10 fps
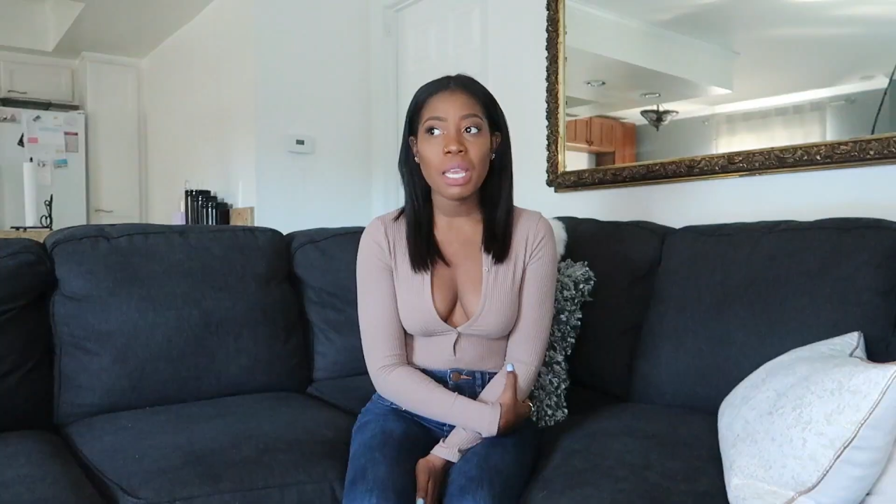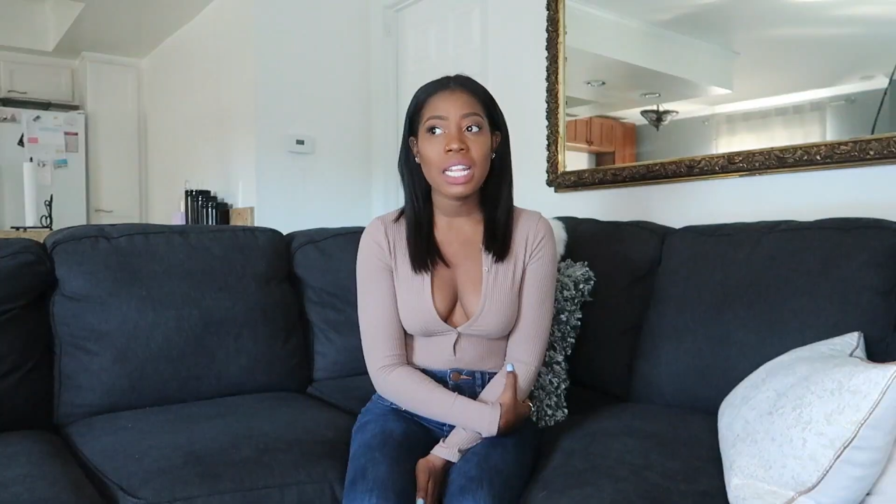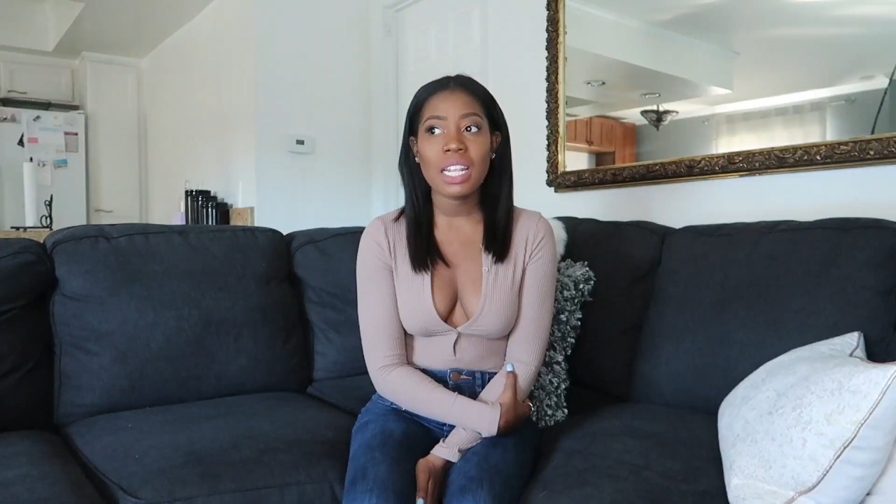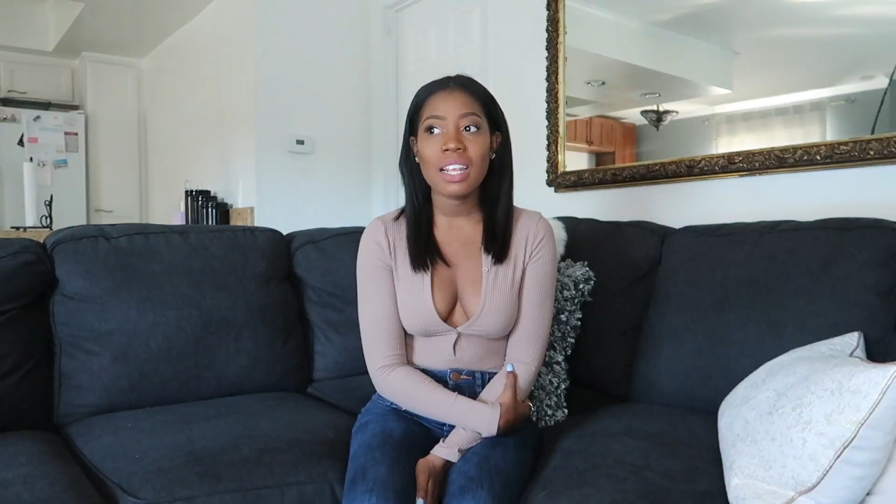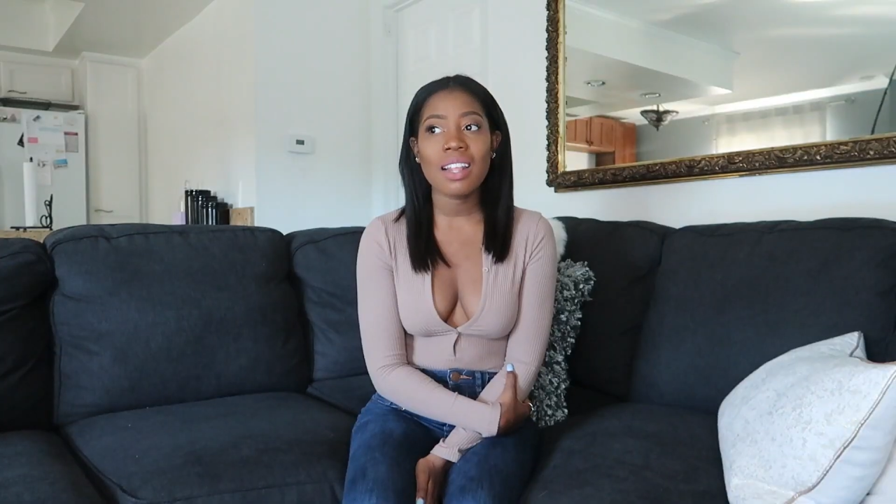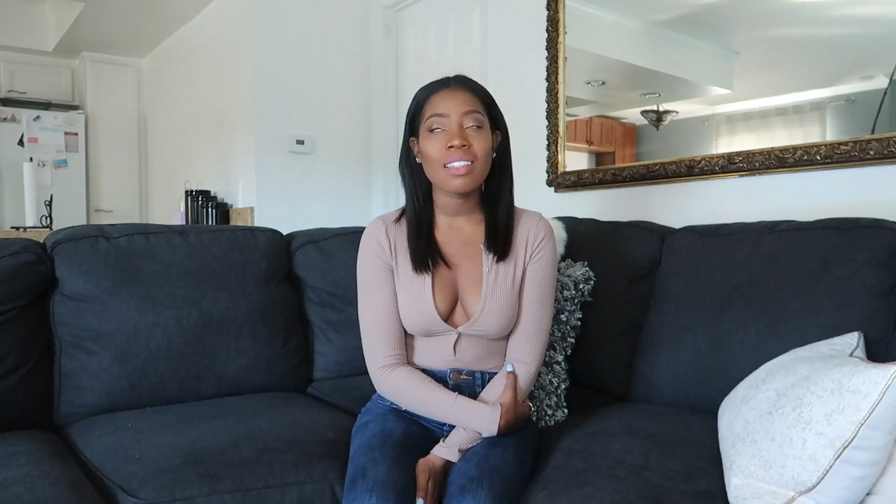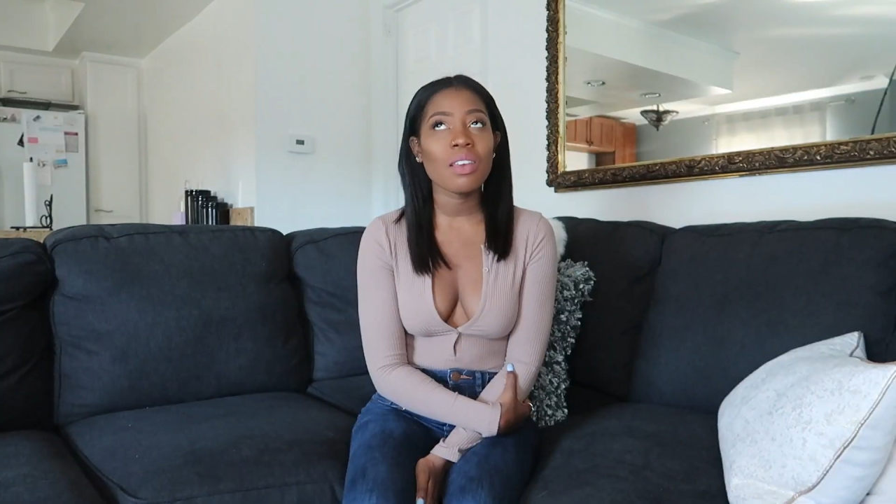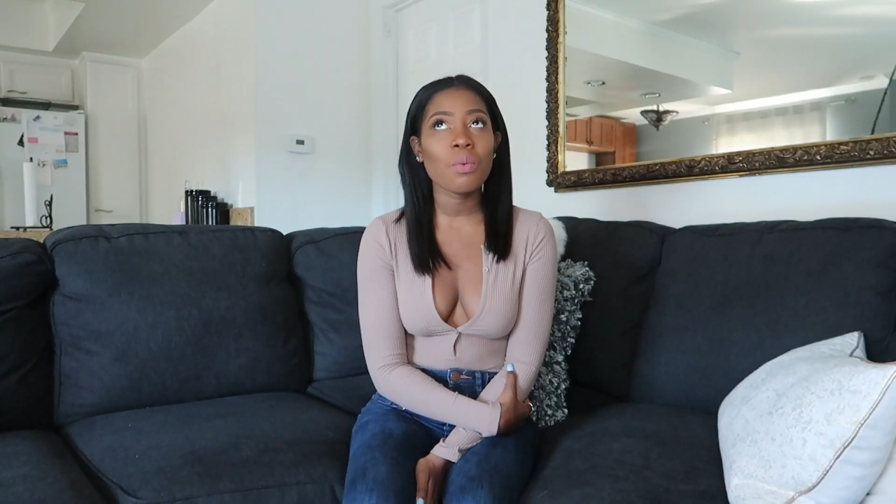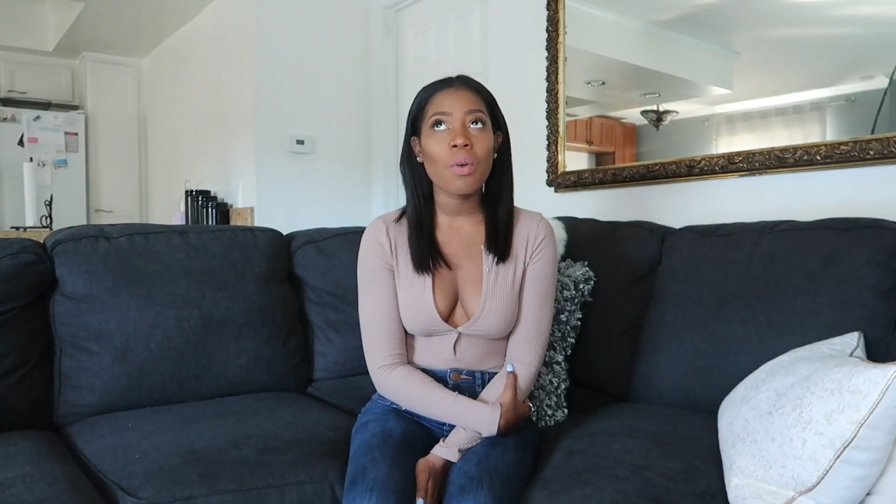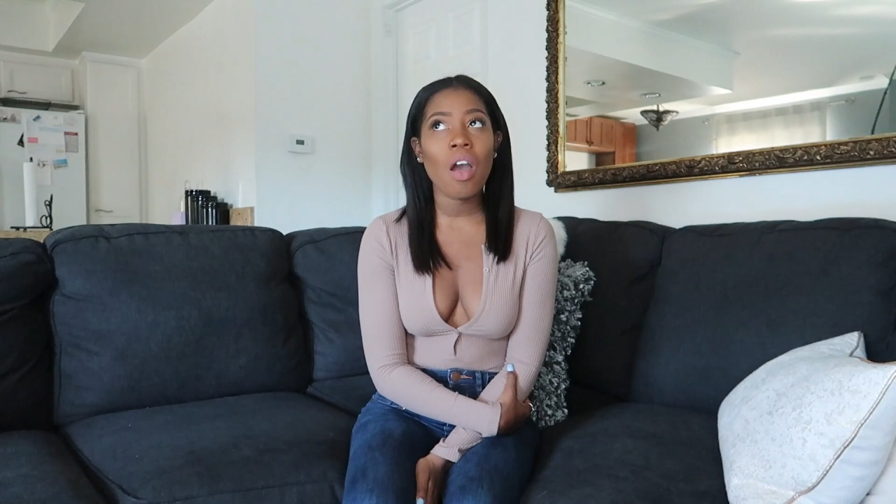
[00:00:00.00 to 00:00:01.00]
paintings. I
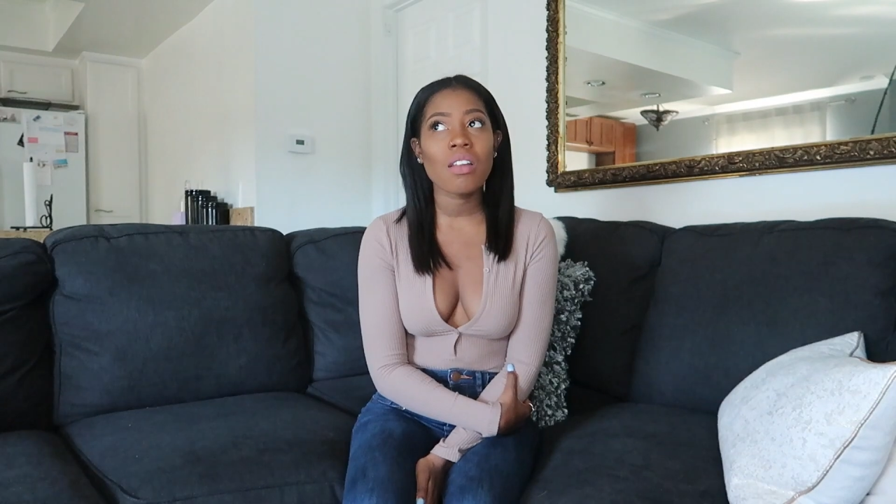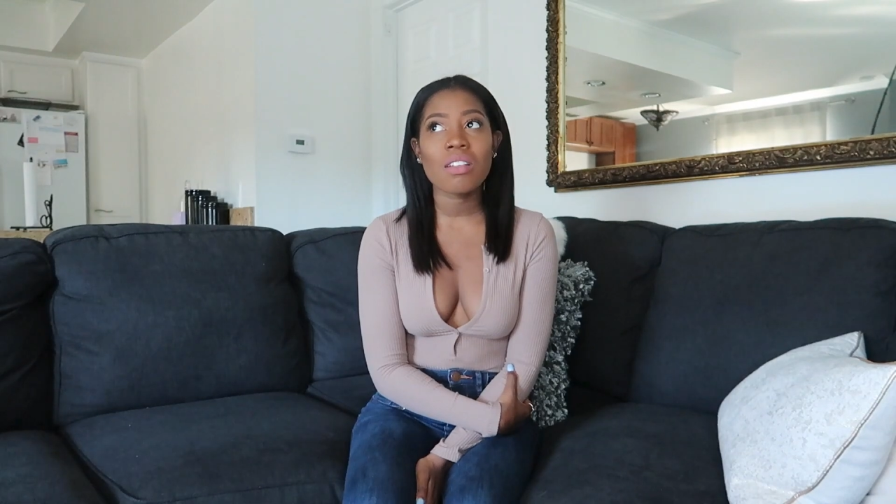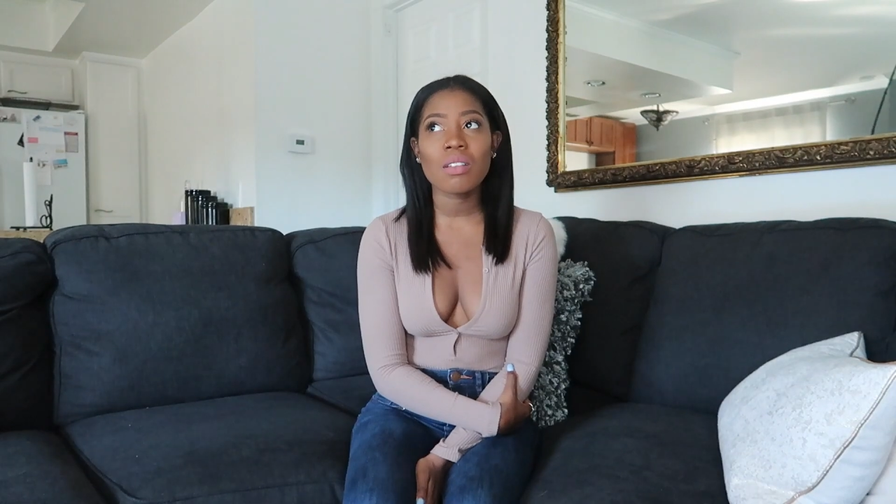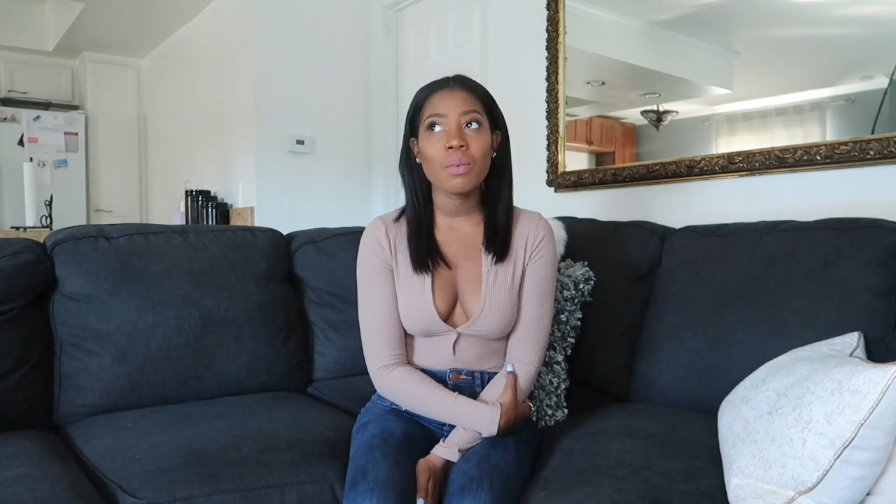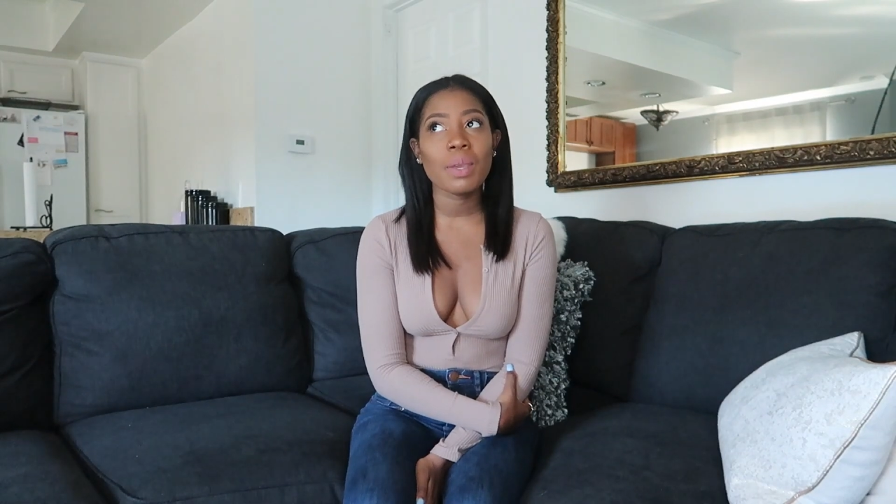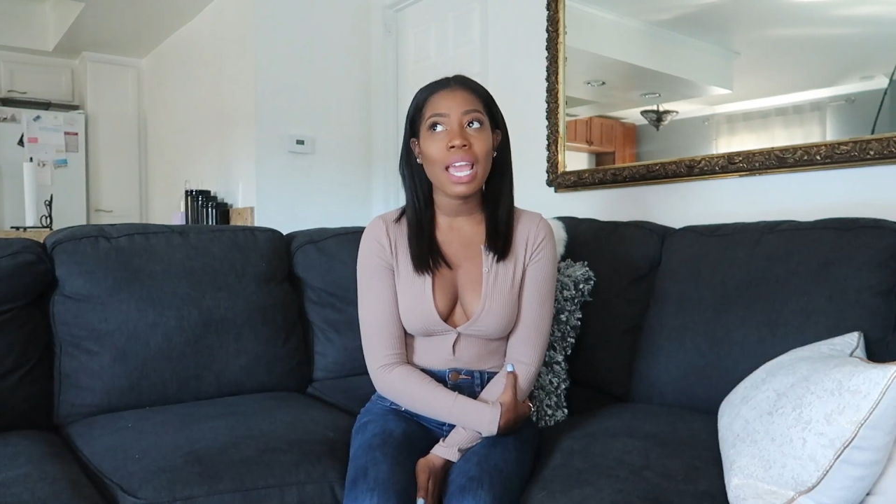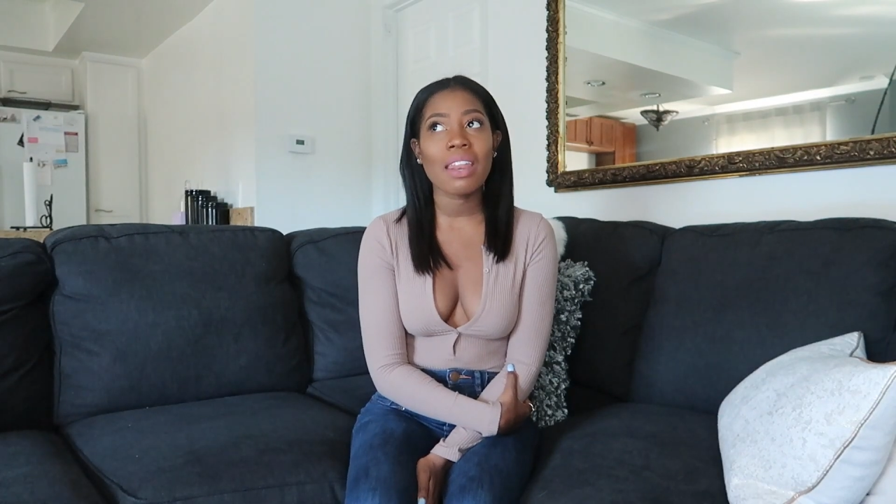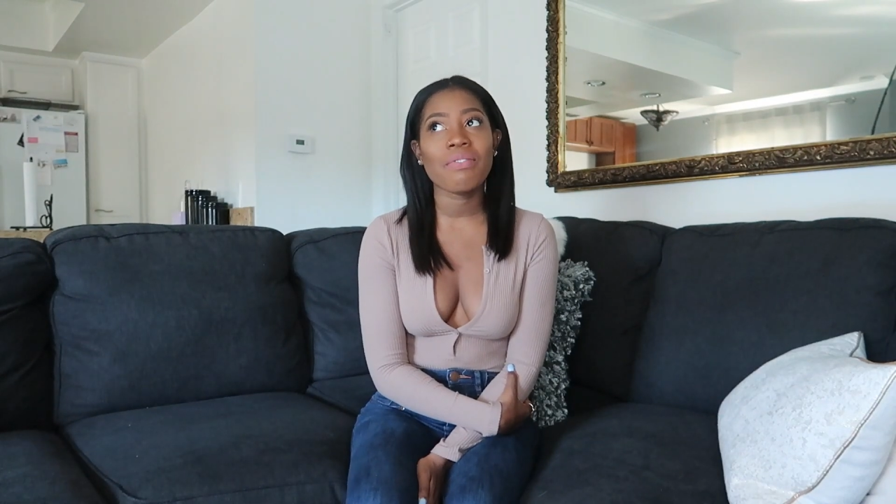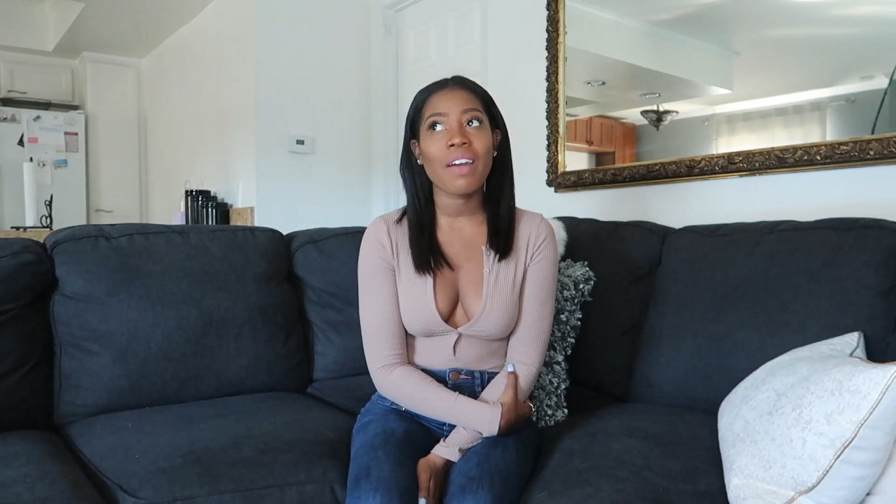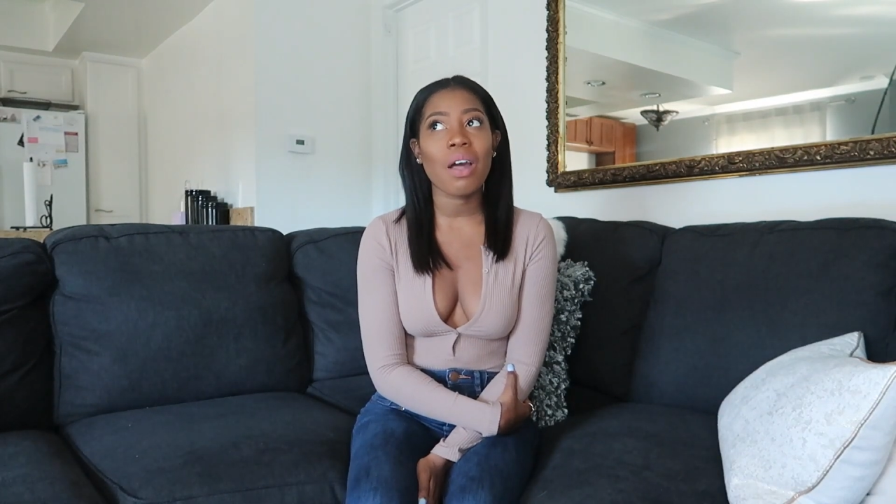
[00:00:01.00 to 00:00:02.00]
think honestly we
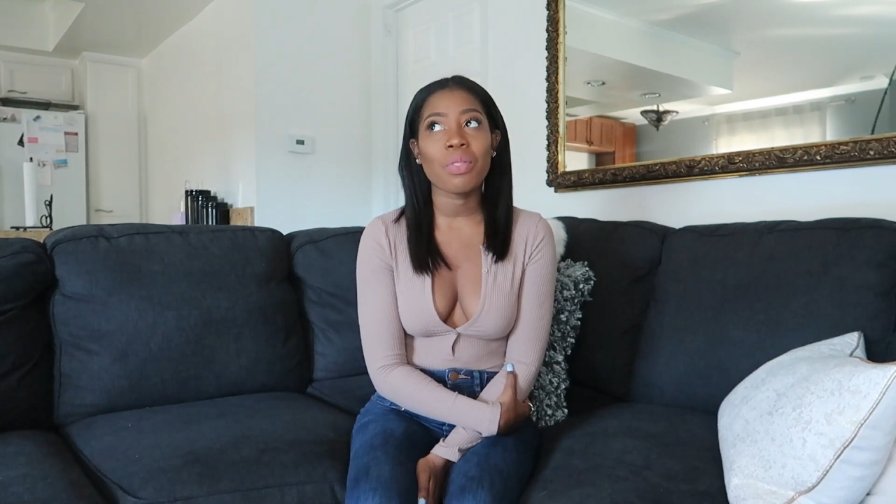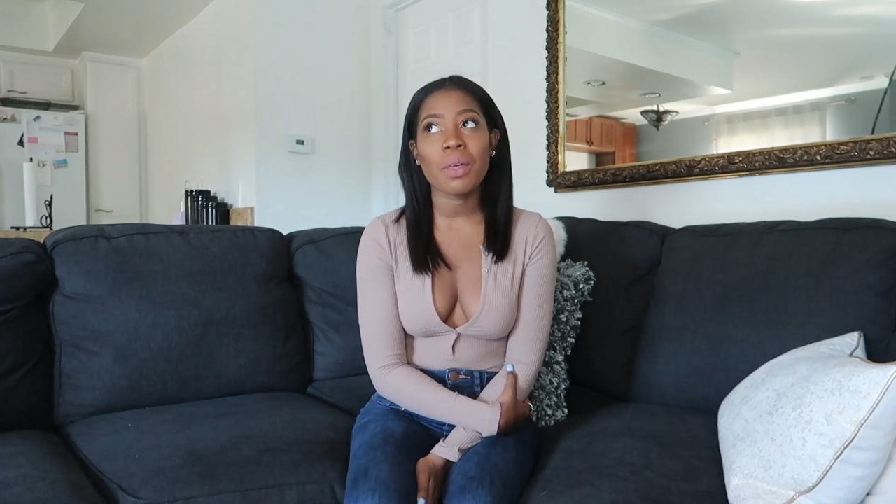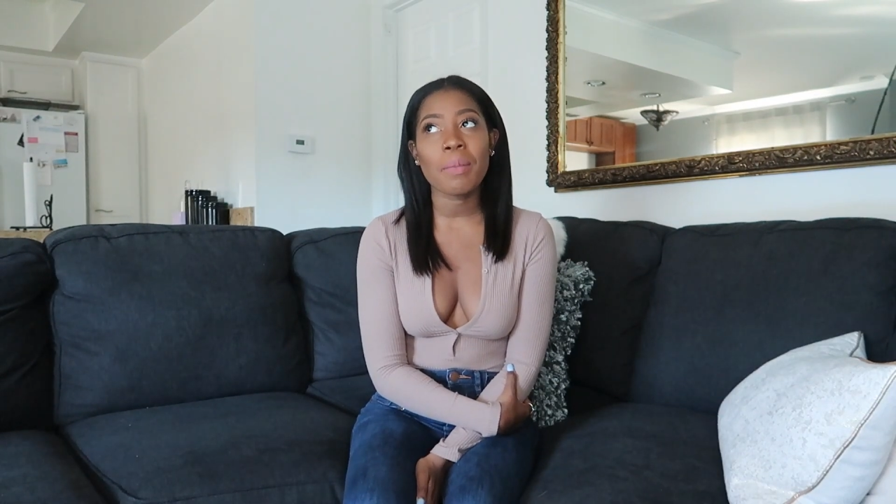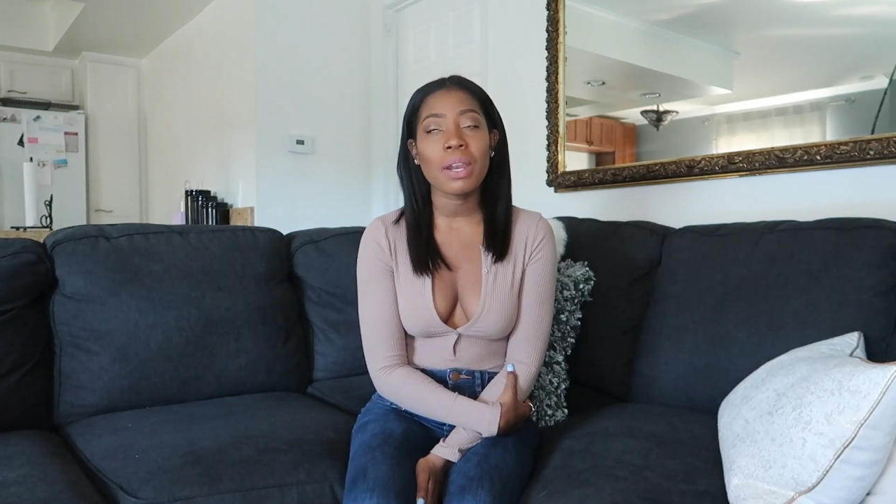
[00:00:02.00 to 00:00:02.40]
had found them.